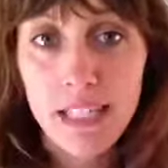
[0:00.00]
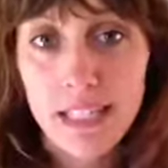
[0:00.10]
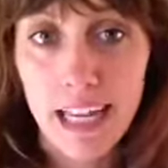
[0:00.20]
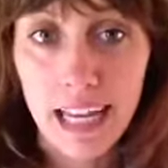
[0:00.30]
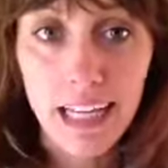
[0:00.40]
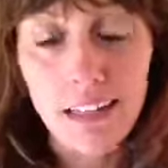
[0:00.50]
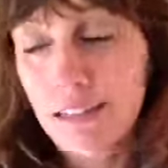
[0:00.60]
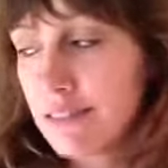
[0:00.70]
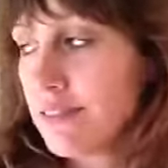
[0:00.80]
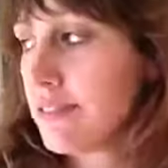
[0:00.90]
aside.
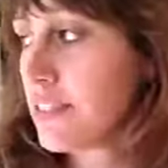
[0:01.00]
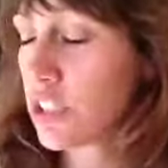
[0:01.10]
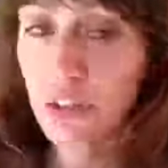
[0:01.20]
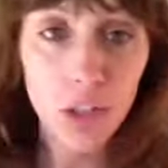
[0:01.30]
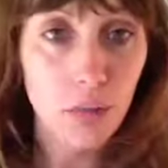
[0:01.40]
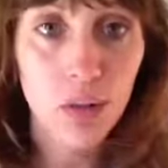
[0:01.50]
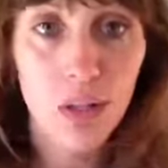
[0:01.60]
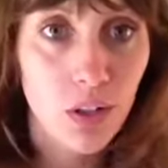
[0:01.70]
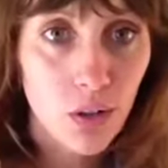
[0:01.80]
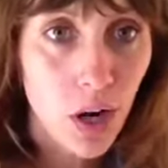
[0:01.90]
Sure, you could put
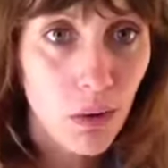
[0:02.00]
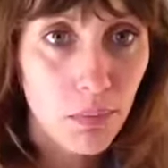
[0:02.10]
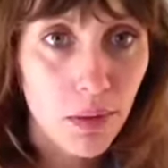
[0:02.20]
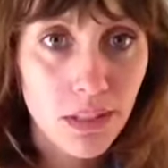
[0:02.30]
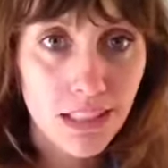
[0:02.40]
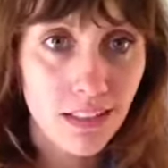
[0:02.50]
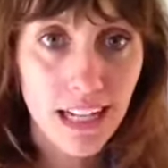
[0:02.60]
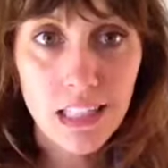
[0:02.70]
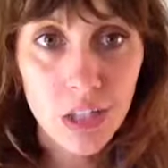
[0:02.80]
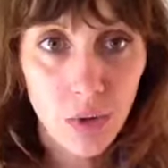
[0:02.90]
it in your compost, and
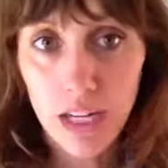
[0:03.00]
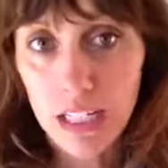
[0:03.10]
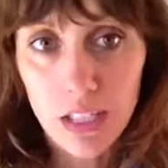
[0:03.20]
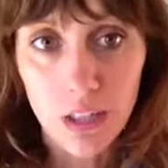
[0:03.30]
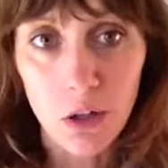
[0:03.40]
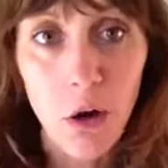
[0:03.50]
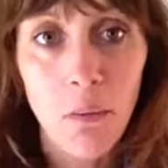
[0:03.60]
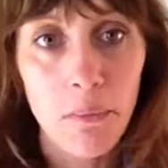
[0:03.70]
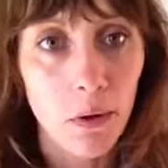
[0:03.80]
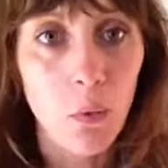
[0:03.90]
that's great too,
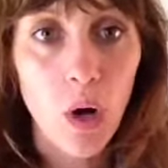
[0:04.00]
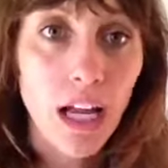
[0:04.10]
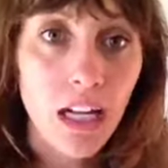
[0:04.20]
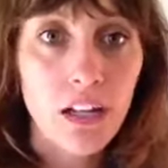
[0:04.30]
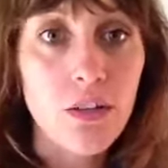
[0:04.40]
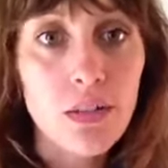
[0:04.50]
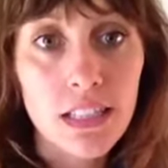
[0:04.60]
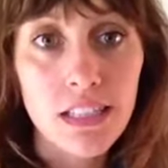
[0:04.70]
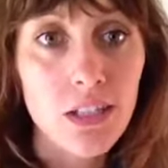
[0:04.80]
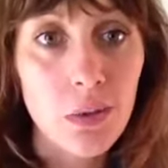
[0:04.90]
but why not use
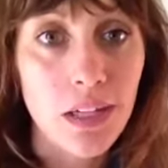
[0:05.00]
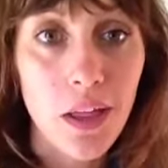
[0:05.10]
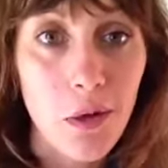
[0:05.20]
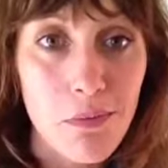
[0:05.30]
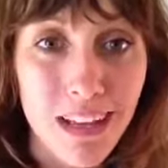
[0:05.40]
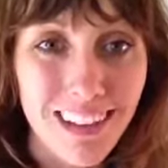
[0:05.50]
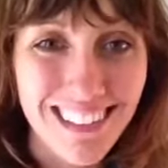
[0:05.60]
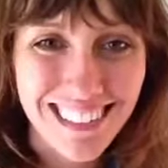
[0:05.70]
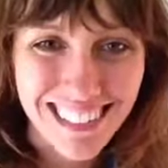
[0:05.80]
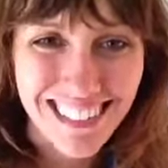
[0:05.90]
it into another meal?
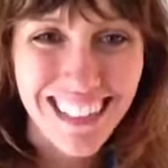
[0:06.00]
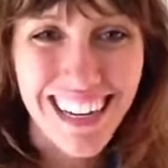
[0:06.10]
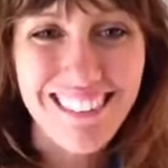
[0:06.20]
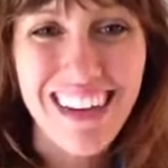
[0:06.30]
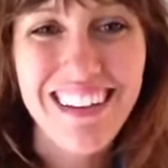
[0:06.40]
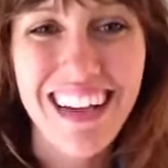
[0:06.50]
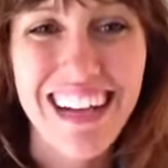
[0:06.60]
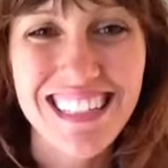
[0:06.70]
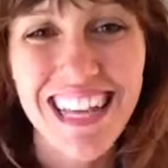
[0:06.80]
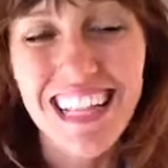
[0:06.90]
All right, you
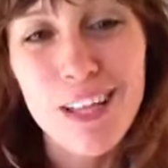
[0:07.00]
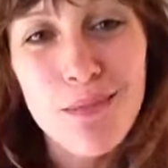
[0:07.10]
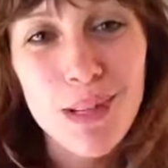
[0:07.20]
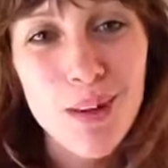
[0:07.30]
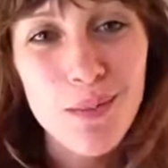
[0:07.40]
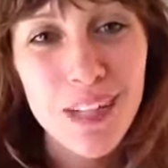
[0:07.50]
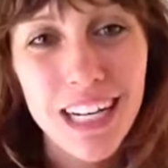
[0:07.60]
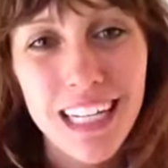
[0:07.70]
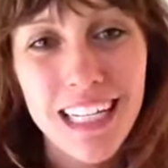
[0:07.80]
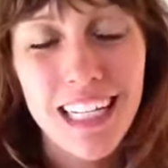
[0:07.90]
guys, let me know what
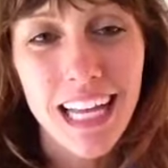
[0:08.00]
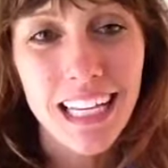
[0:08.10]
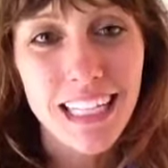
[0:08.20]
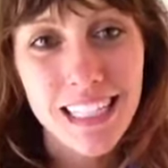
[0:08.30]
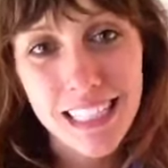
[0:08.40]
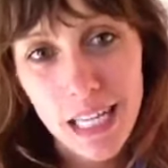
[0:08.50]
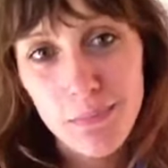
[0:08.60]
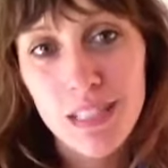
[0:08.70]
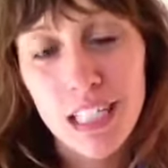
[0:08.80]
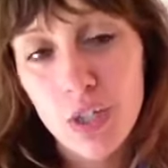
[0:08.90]
any
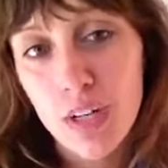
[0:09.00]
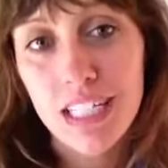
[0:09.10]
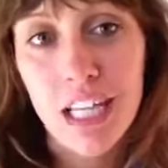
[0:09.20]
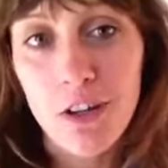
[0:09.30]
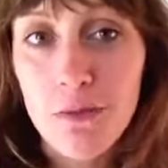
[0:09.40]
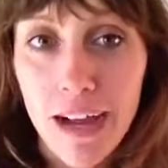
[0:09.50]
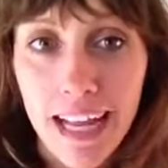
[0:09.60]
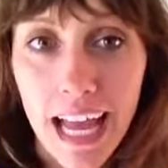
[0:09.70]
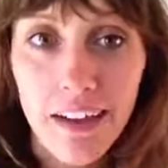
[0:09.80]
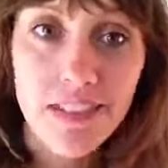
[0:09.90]
tips and tricks that you might
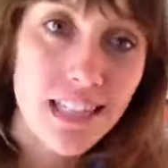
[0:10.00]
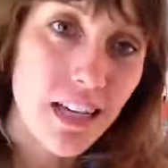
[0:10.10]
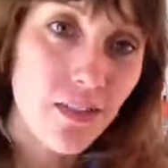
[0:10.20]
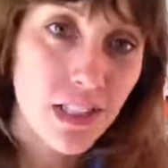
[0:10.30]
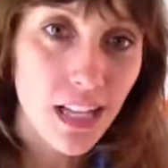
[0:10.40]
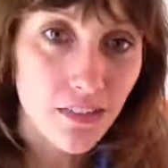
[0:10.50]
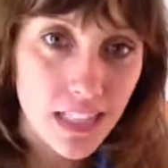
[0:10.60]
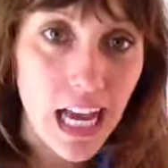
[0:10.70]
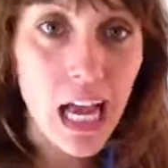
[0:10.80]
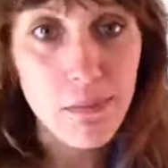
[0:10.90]
have to save yourself
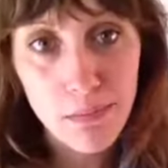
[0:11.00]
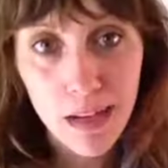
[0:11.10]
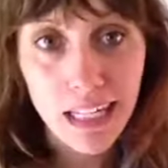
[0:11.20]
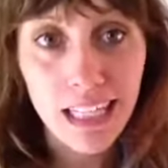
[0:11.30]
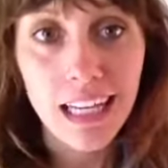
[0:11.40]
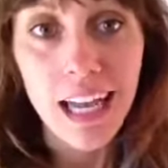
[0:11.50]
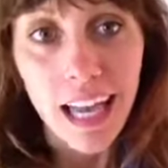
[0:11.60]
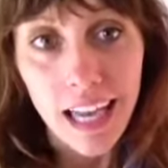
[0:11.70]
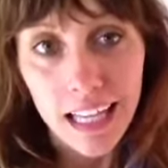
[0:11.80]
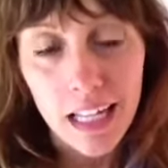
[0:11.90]
time and money
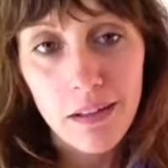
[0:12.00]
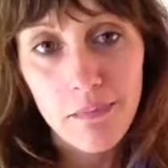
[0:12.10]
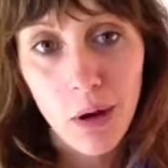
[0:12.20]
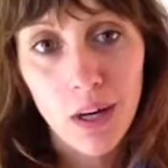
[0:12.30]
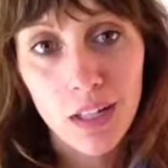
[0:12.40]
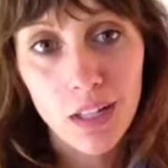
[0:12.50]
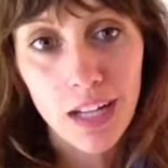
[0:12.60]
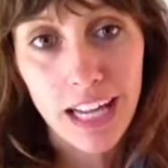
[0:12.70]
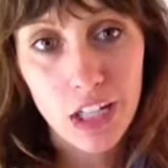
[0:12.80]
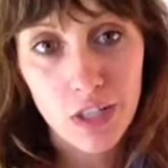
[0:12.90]
and impart a
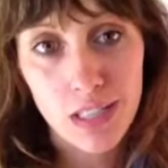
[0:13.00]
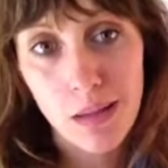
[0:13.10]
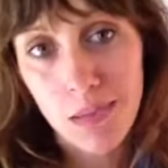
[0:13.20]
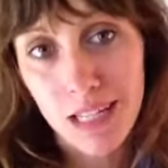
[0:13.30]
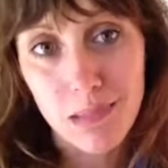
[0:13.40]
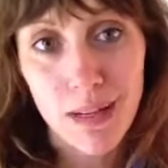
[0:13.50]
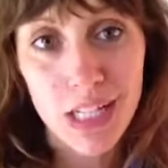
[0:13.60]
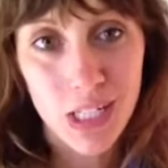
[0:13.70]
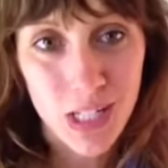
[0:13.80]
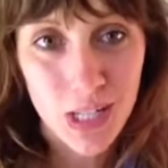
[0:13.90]
little extra something
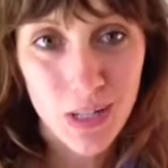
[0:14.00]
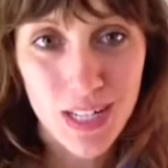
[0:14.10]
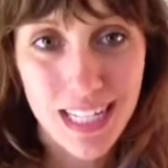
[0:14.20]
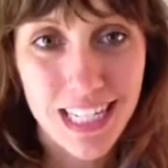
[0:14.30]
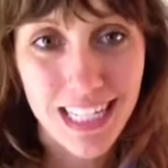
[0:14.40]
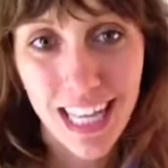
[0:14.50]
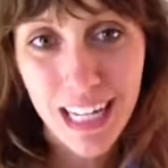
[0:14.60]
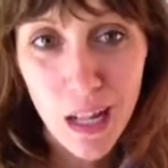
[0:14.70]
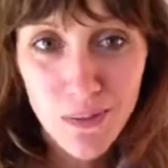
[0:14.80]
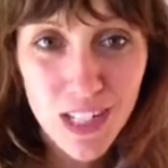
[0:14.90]
special into your dishes.
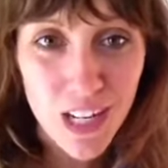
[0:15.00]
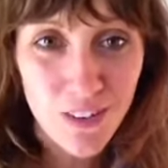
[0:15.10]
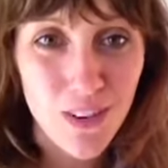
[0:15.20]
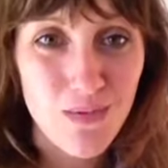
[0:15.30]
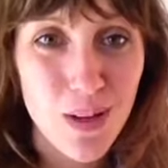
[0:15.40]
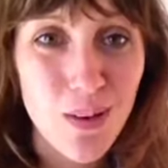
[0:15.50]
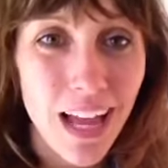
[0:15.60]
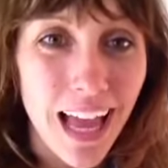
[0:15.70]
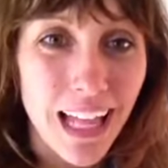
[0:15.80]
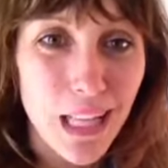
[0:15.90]
I'd love to hear from you,
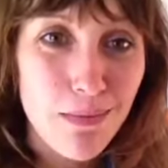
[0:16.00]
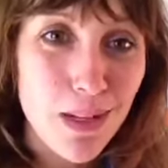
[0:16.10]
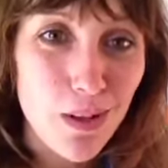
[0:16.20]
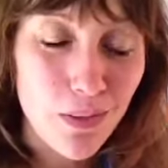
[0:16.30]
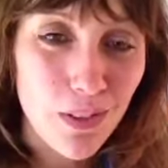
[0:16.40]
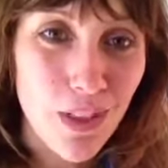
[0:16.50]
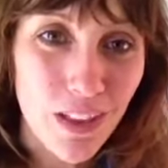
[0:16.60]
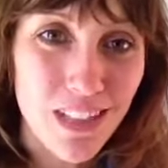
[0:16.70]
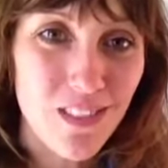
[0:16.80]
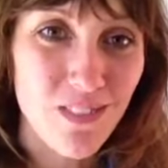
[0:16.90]
and let me know if you
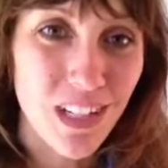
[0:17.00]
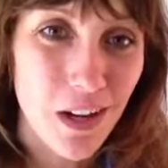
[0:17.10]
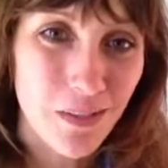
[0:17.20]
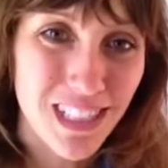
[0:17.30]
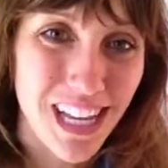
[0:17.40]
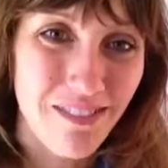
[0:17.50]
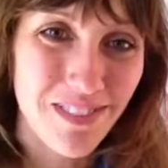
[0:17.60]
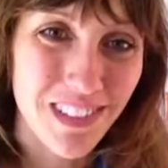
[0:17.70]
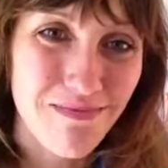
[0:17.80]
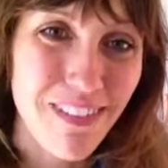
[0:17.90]
thought this video was
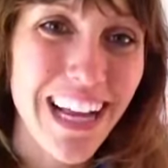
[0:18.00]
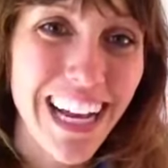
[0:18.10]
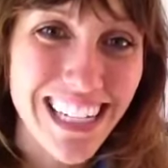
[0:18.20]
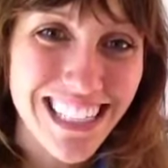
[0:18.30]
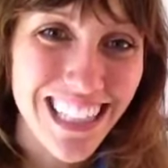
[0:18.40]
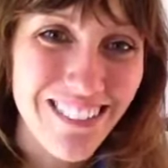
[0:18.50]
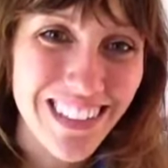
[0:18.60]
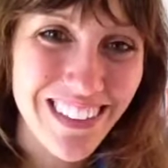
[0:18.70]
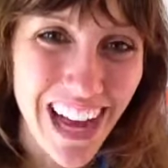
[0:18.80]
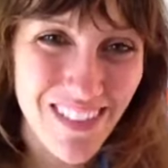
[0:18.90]
helpful. Bye guys, love
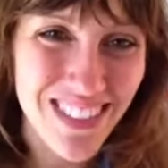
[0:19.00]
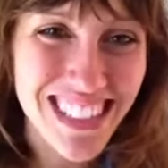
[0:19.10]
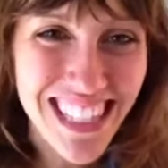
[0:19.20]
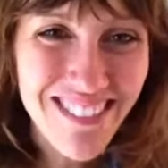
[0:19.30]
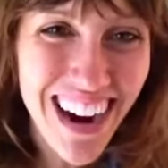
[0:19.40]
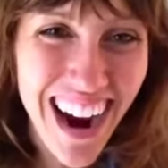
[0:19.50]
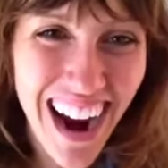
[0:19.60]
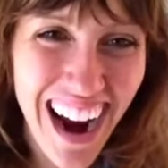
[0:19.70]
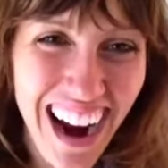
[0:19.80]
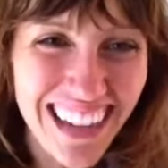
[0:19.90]
you, happy summer!